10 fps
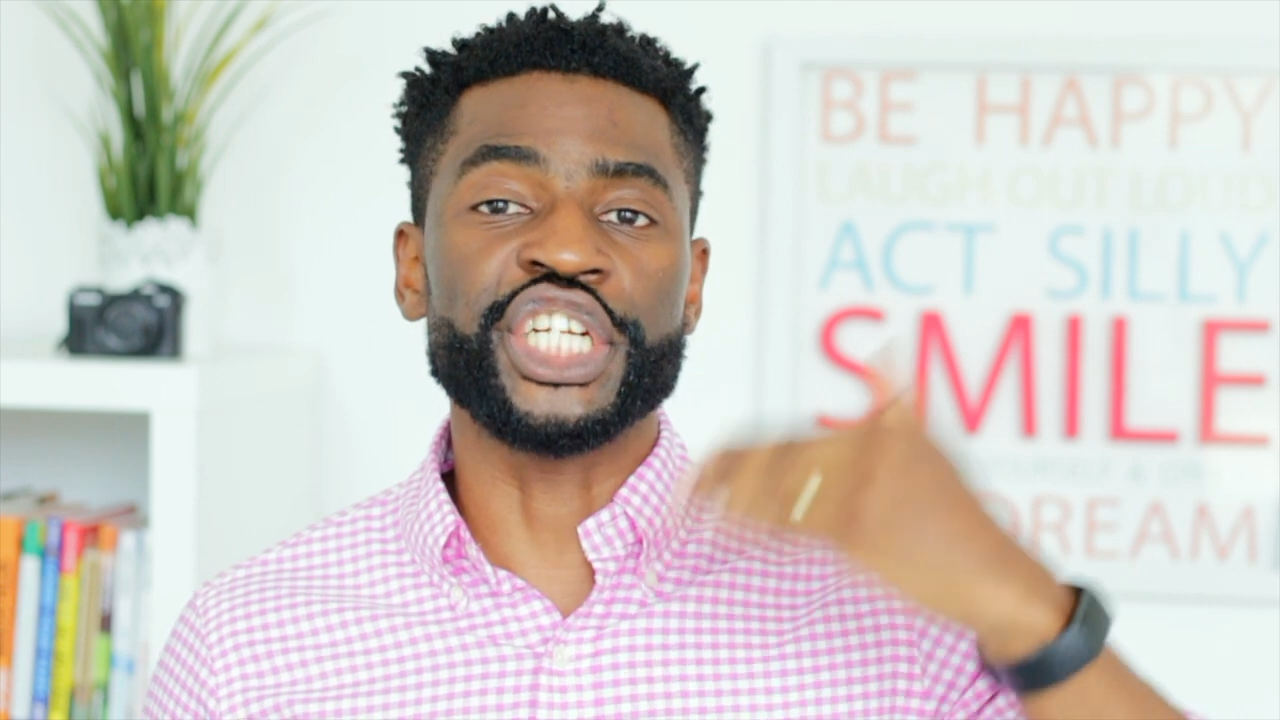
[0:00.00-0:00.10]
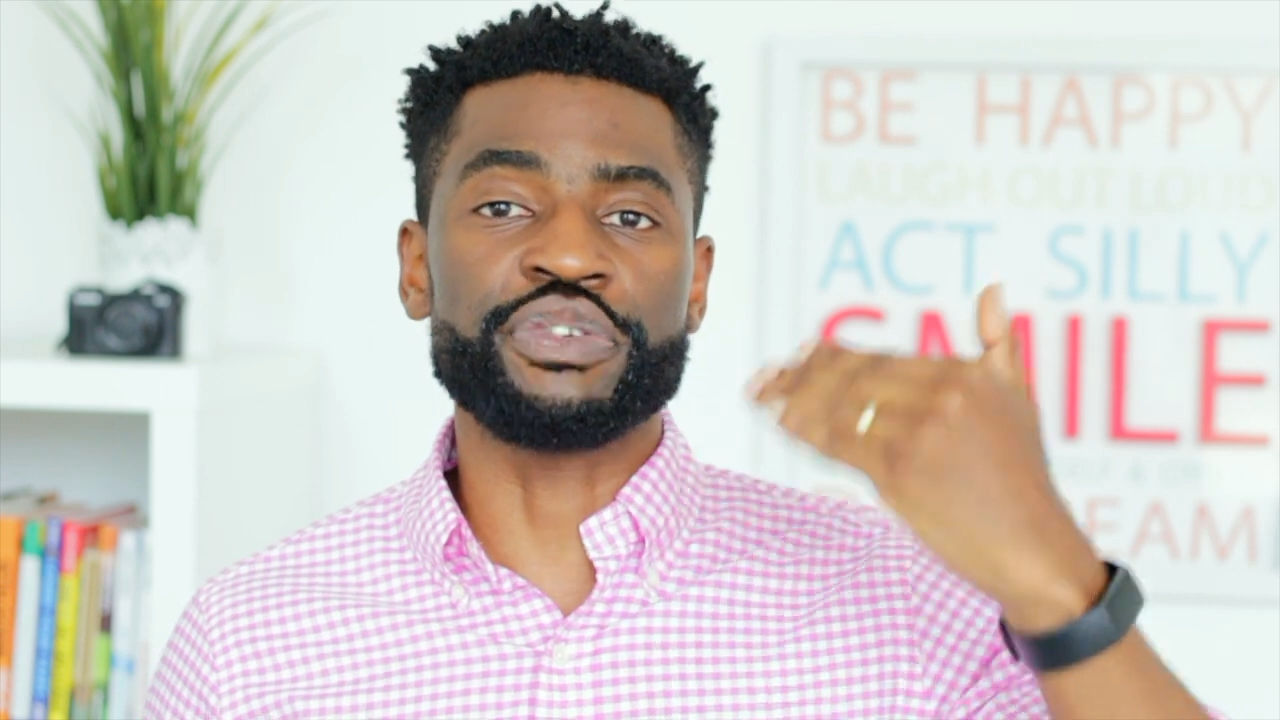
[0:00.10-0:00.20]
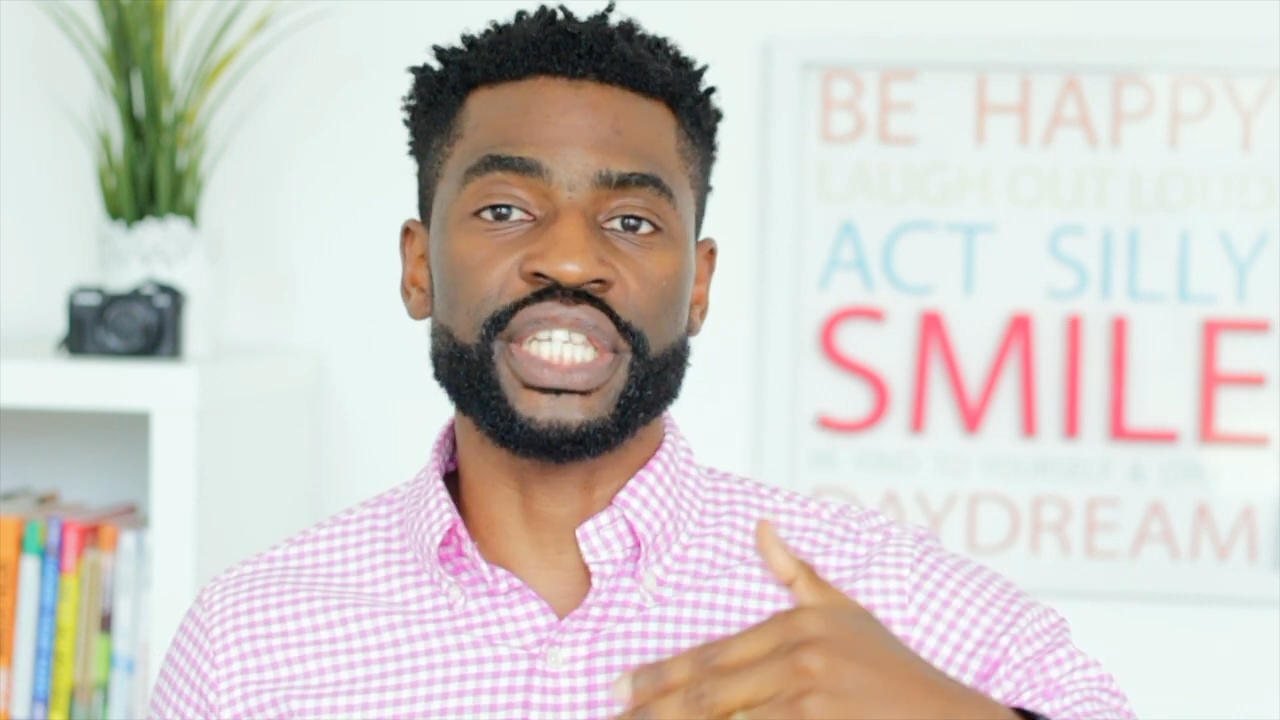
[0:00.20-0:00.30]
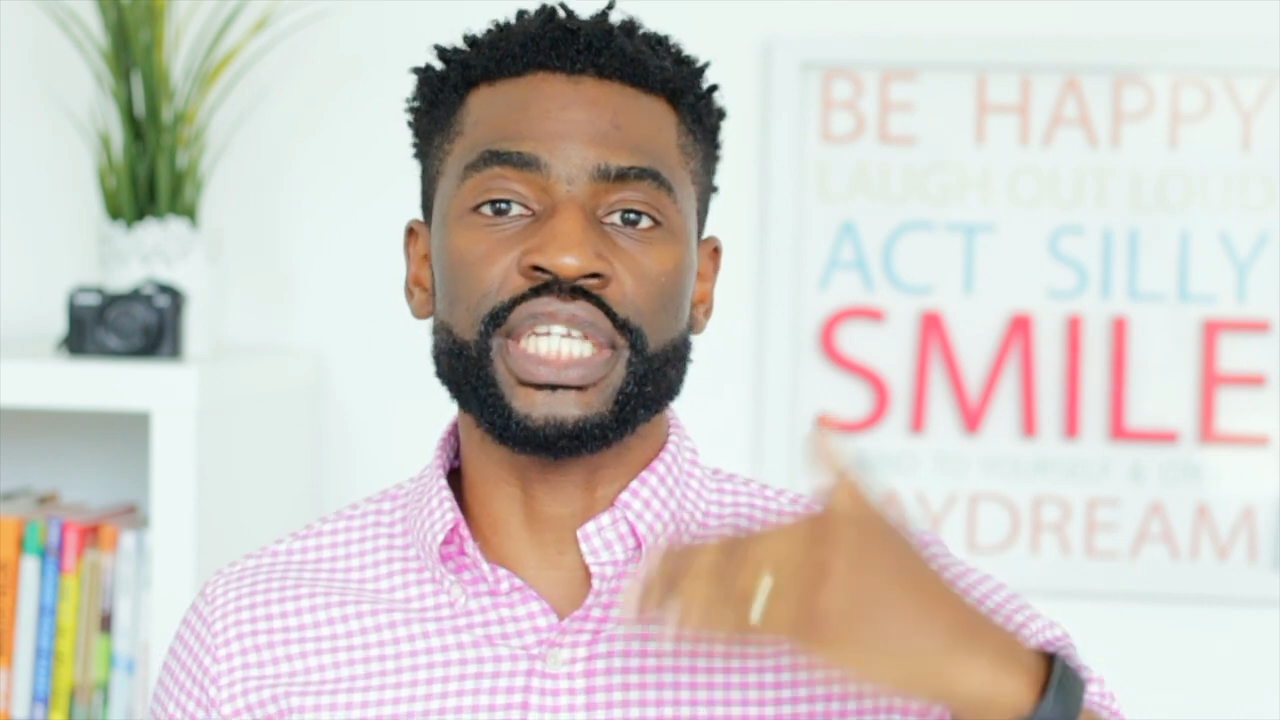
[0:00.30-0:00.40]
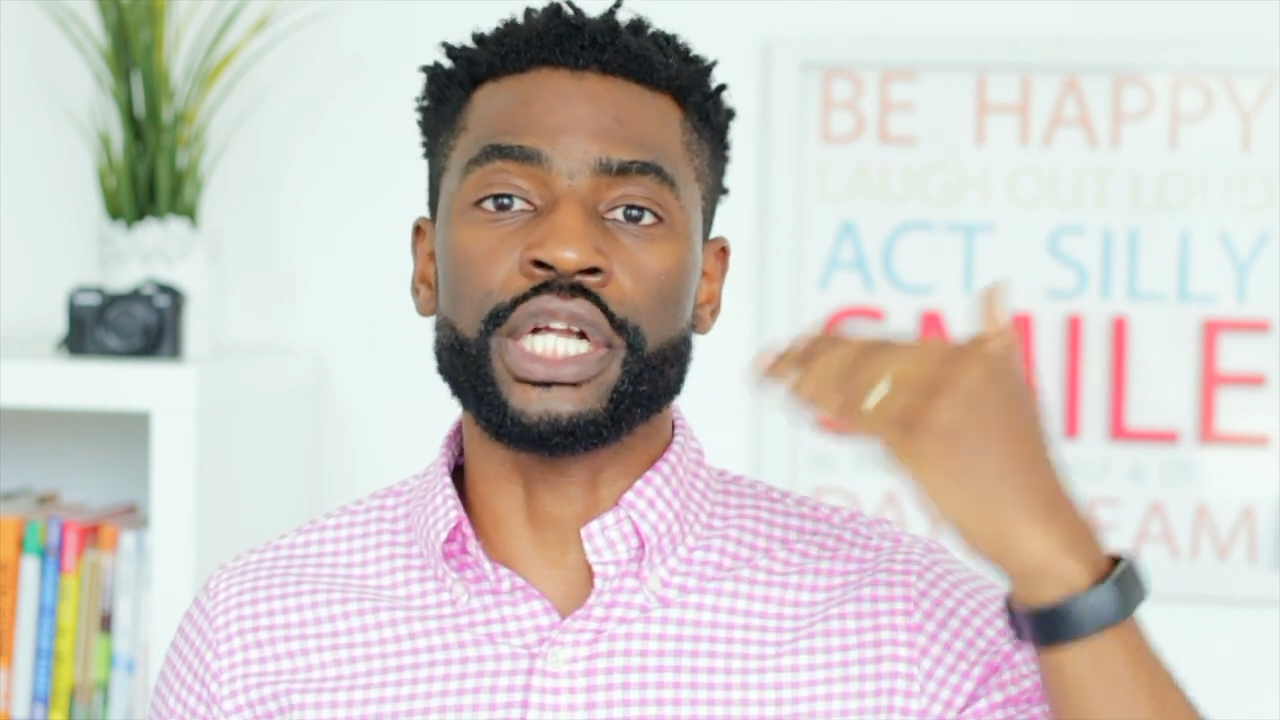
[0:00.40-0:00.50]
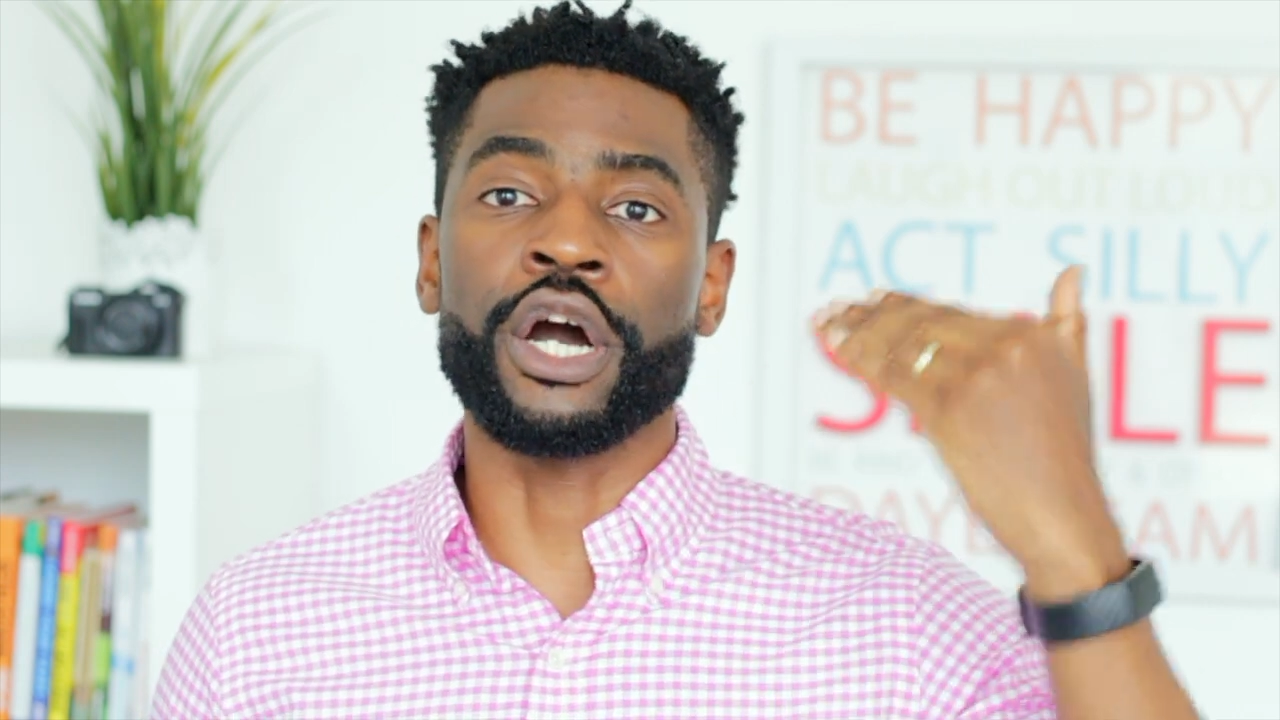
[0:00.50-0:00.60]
interesting